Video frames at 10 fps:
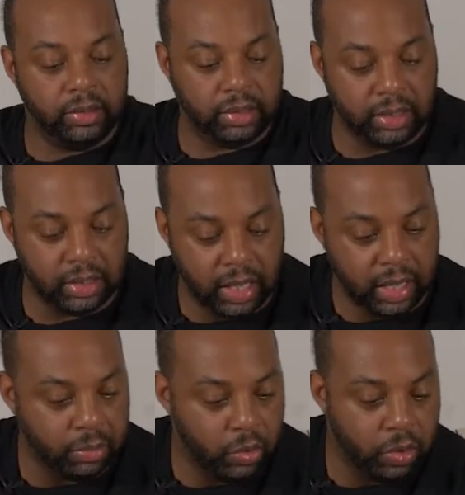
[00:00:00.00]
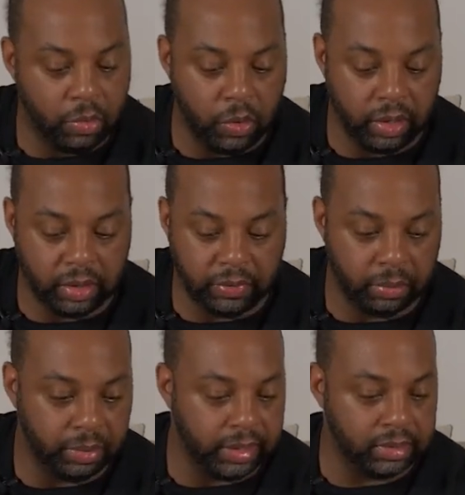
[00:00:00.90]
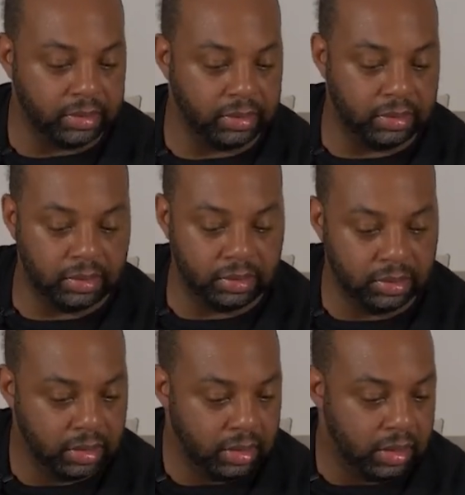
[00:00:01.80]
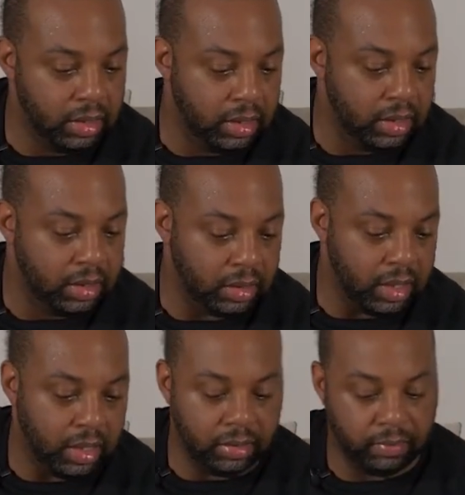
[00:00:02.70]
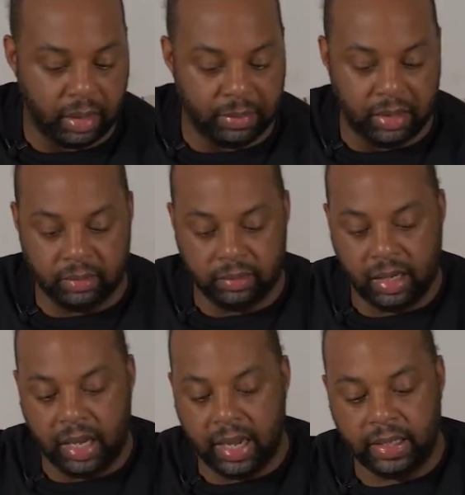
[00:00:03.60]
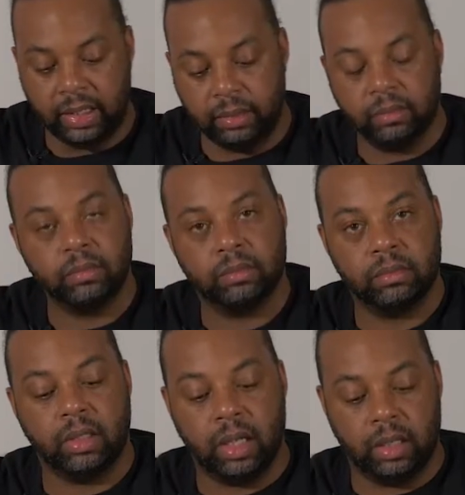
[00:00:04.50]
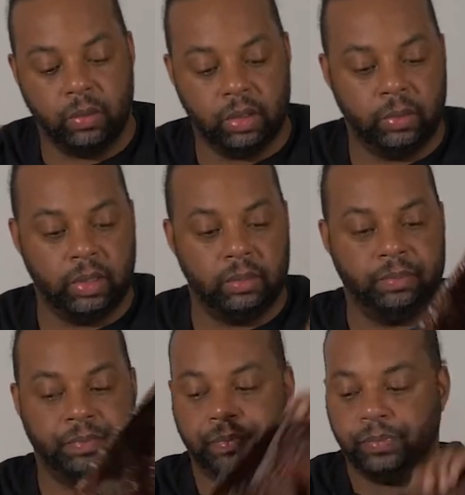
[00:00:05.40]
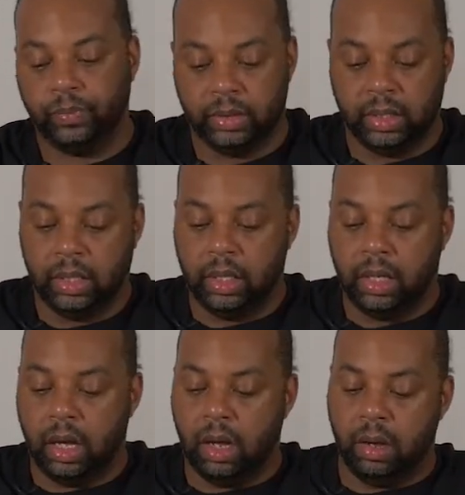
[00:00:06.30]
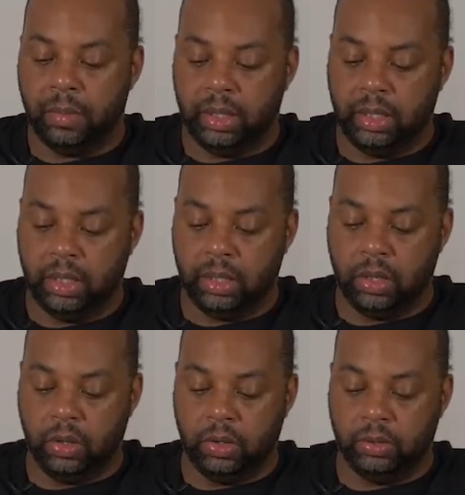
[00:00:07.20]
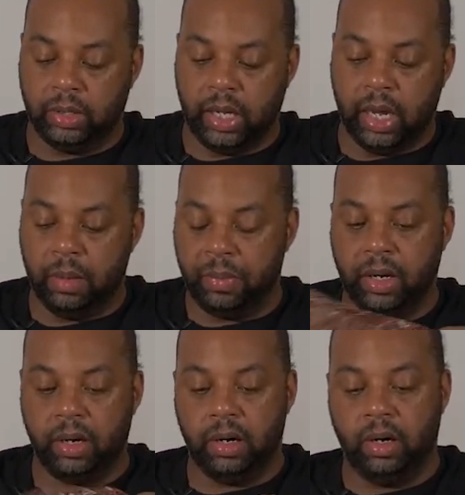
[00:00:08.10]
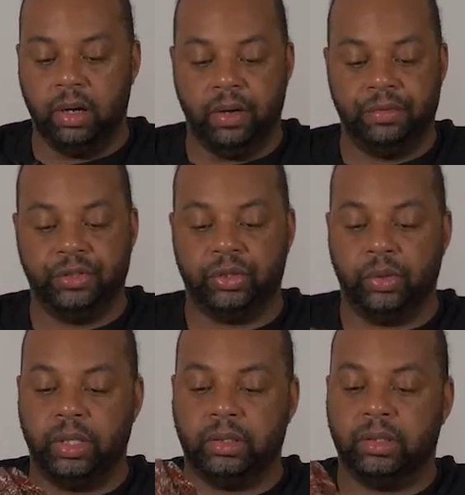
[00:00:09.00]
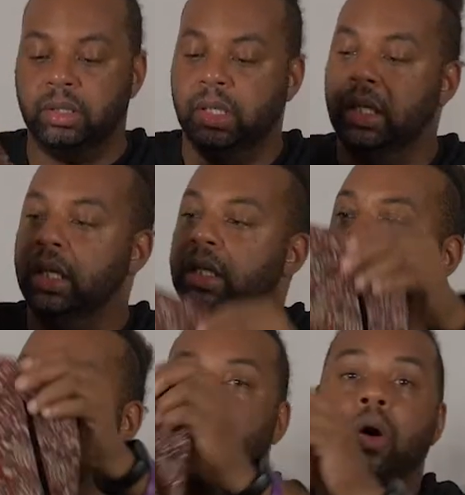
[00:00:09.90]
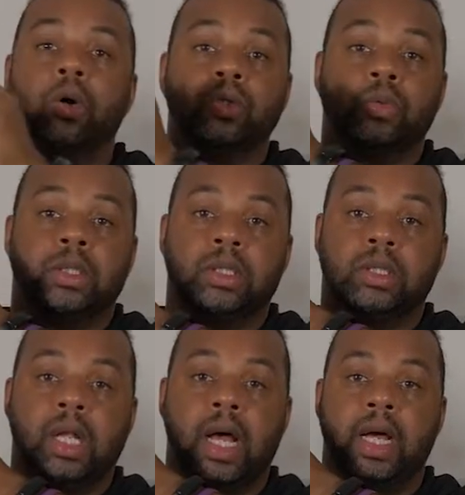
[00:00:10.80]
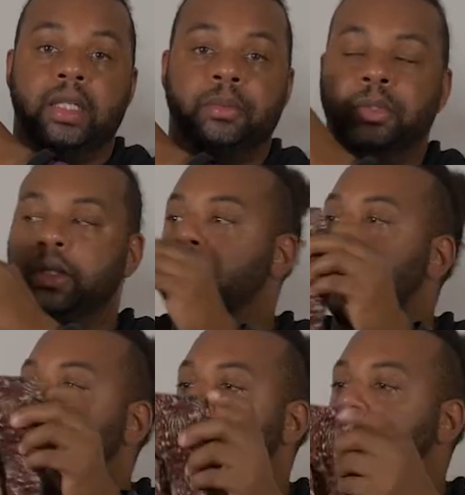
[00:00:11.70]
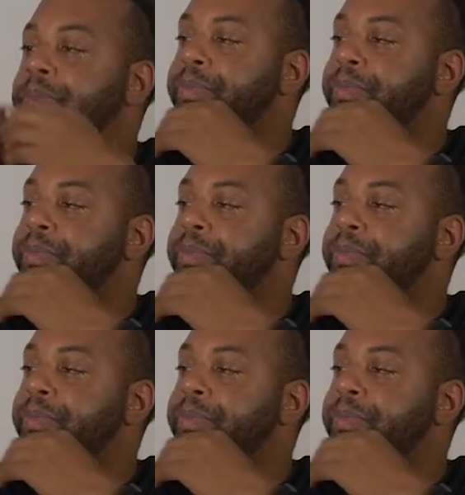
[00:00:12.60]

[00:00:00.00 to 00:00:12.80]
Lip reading: to see it like more and more in different places, and yeah, I mean, I like it. I can work with them. And here goes a pair of shorts that goes with the slides pretty well.